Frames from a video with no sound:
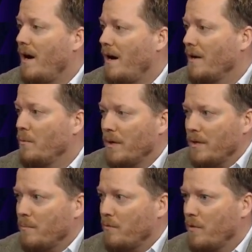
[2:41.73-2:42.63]
on what
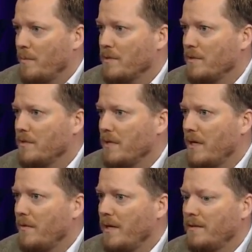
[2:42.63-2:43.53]
their performance looks
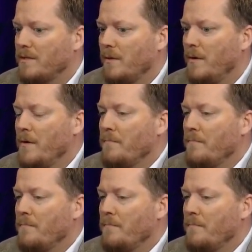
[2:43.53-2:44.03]
like, right? So